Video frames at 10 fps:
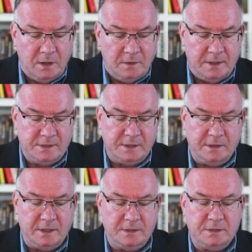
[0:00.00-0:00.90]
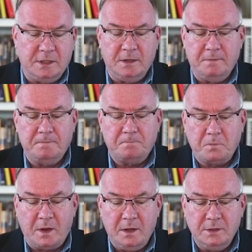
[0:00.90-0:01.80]
They said that
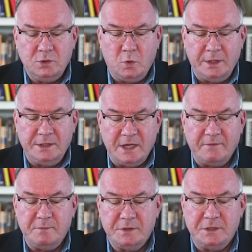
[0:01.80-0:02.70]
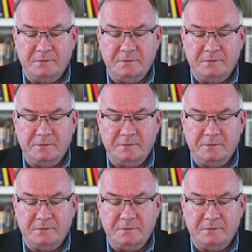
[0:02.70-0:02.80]
twenty-seven percent um,